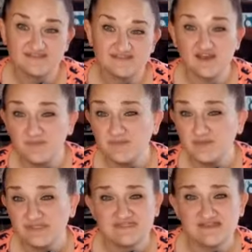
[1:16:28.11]
Some
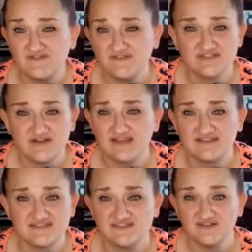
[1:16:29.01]
people's stuff
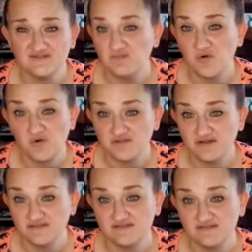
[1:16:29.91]
attracts dirt more than
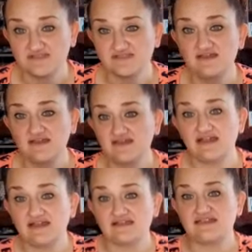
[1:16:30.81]
others.
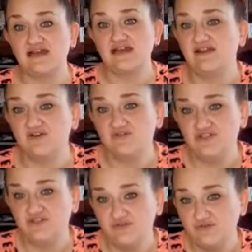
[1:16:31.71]
Like I said, I don't
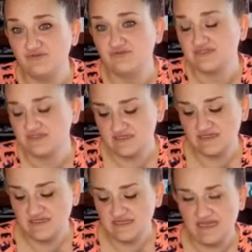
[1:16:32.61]
use
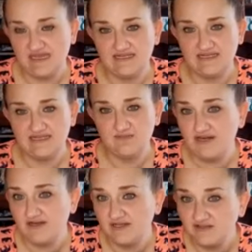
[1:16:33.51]
any
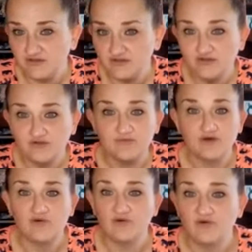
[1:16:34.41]
bearing lube
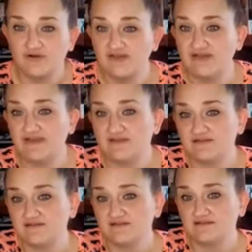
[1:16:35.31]
or like
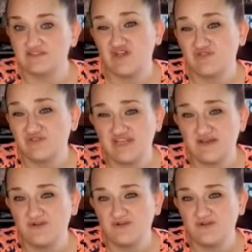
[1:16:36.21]
toe stop.